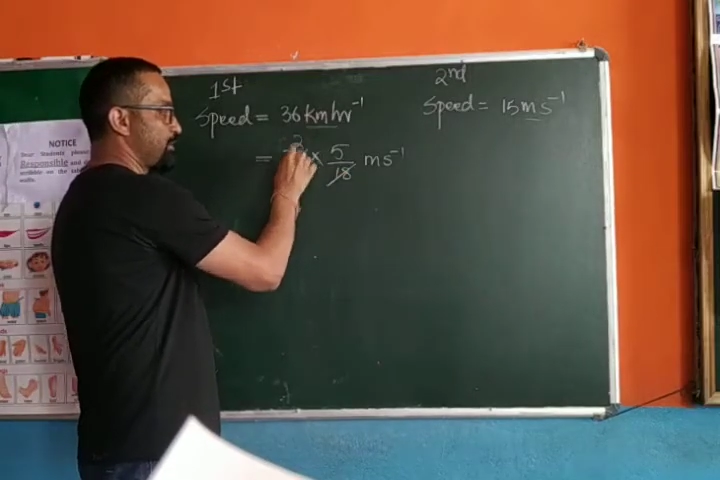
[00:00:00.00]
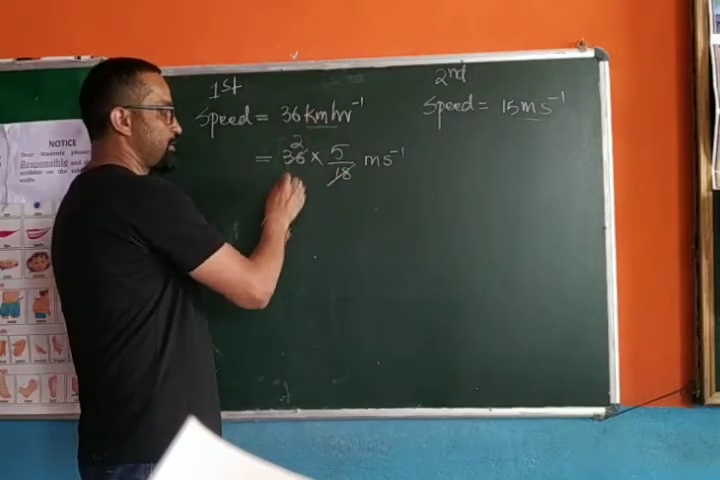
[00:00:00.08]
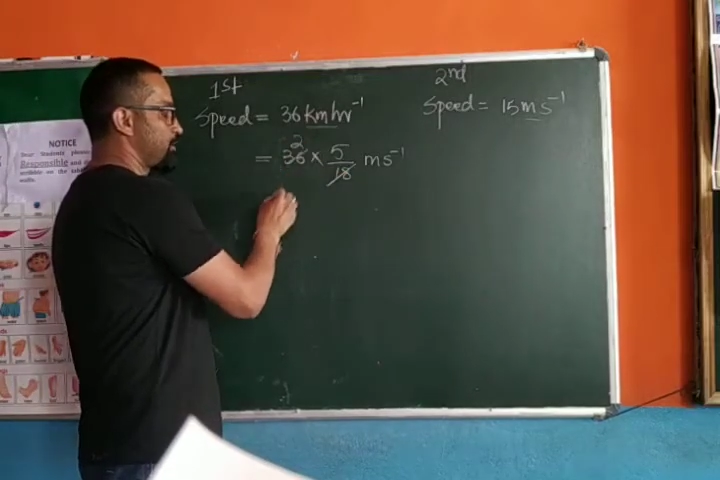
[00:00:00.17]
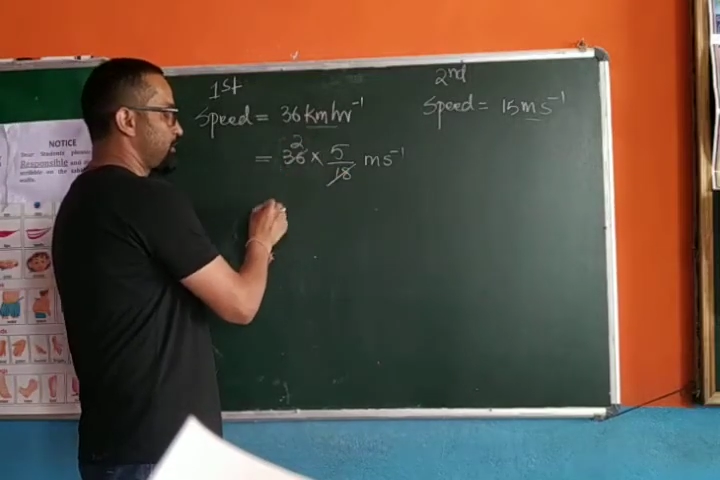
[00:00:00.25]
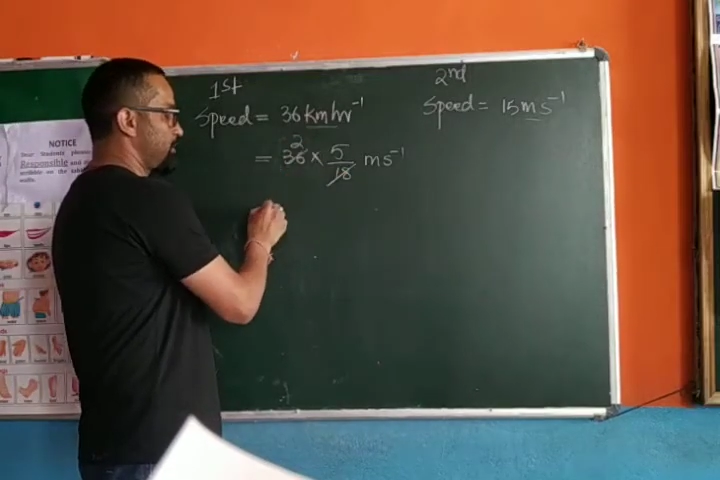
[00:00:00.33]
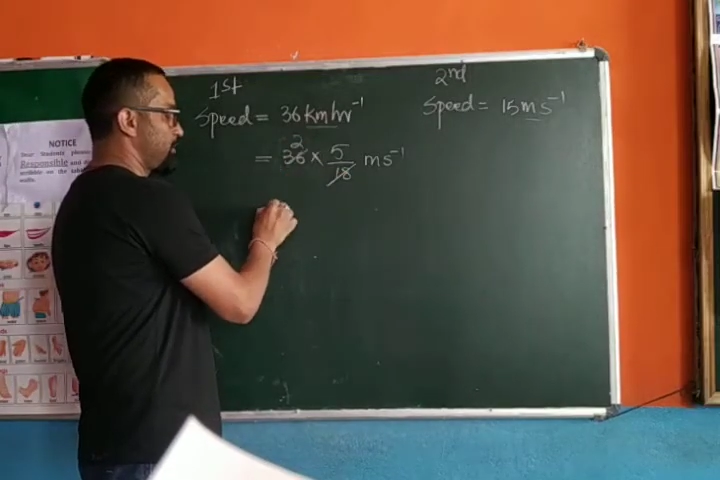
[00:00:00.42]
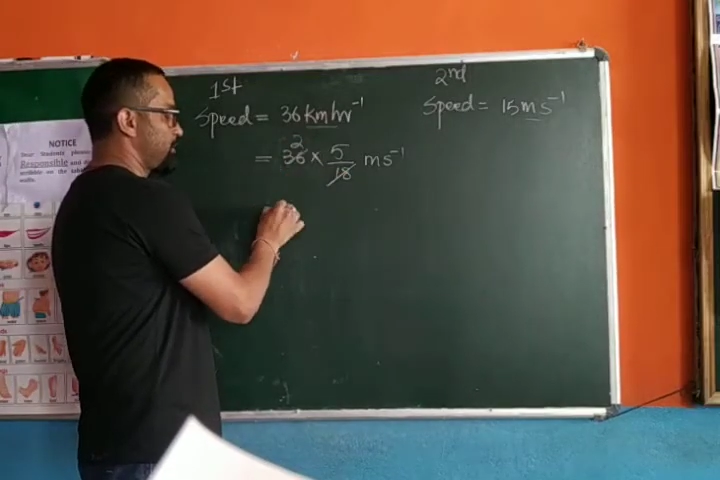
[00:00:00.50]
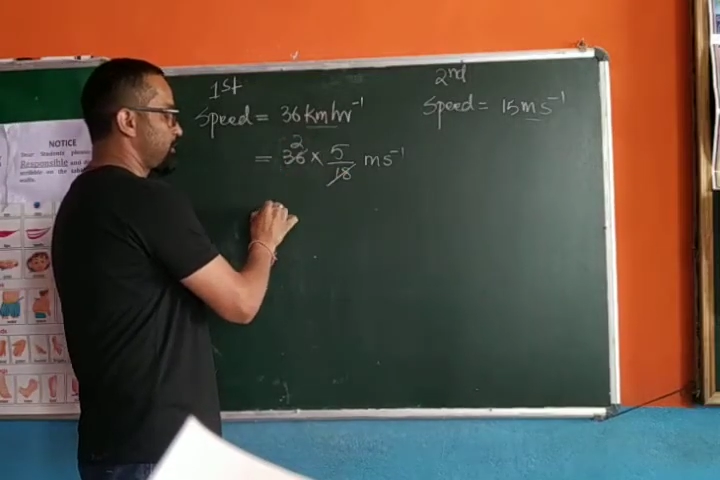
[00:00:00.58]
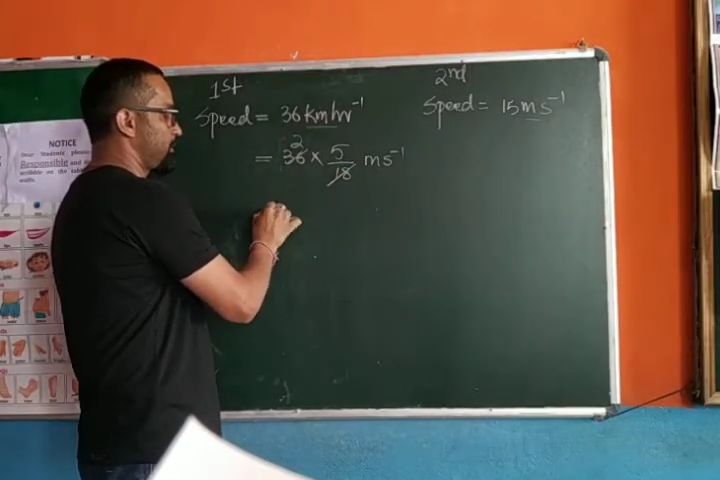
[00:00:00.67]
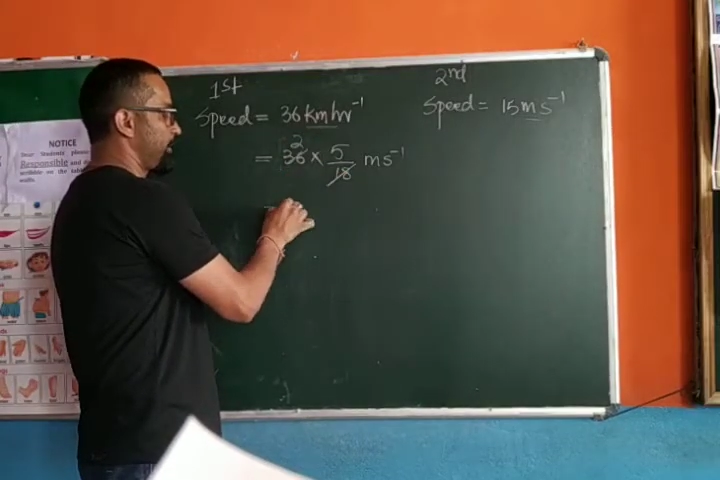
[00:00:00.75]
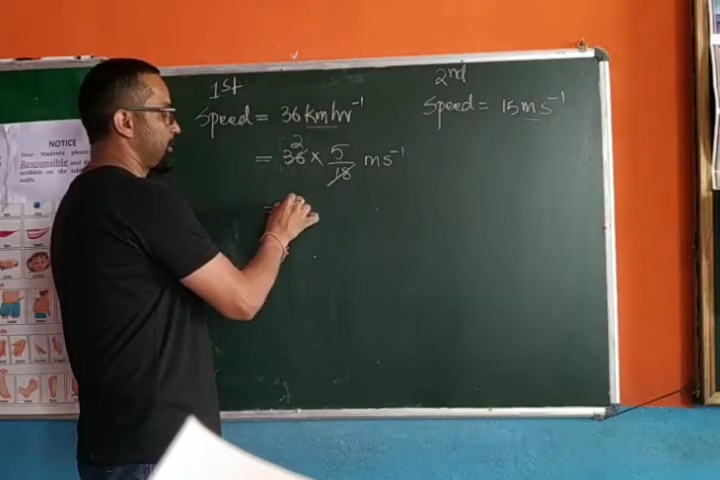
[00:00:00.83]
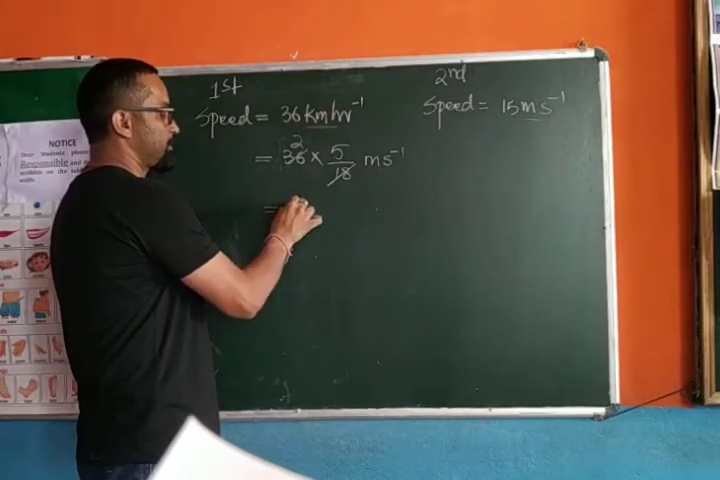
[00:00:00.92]
is
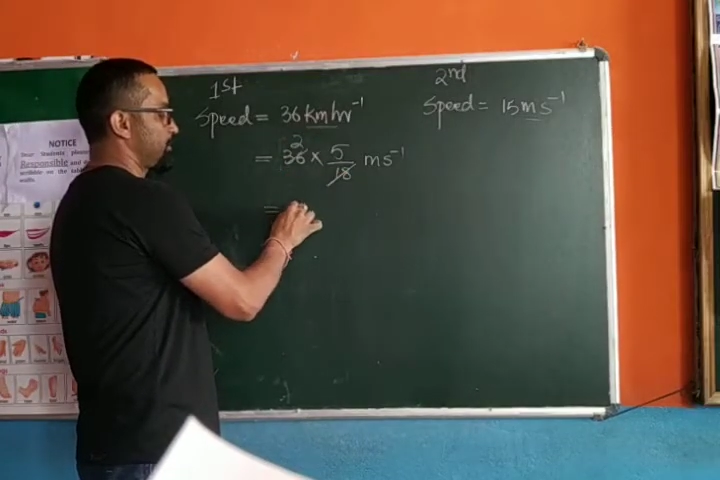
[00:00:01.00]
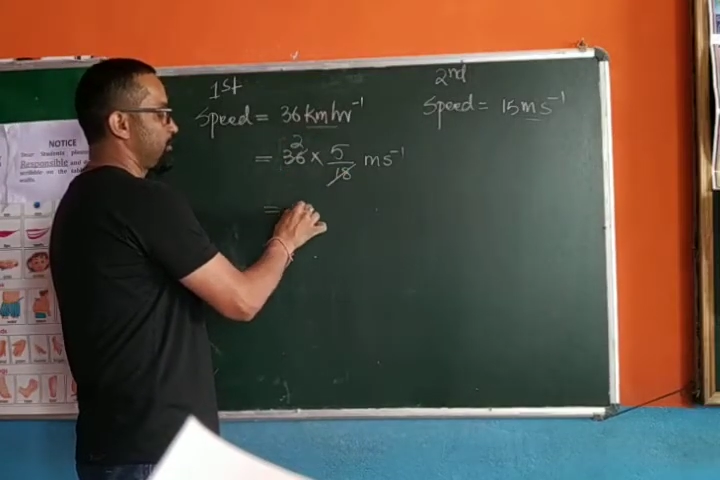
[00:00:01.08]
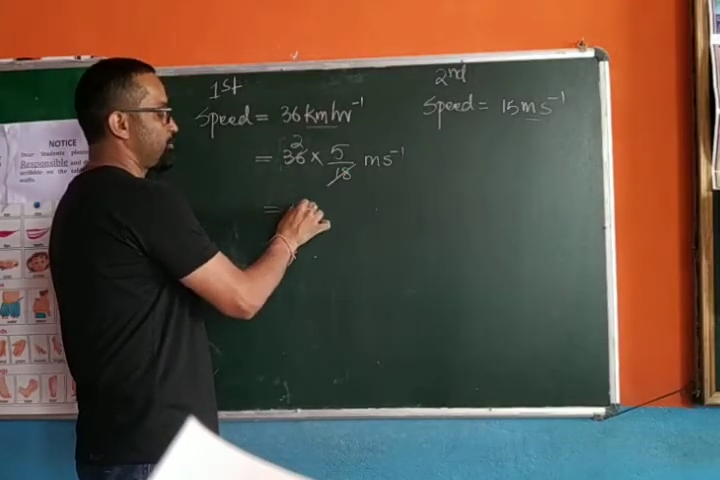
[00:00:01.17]
36,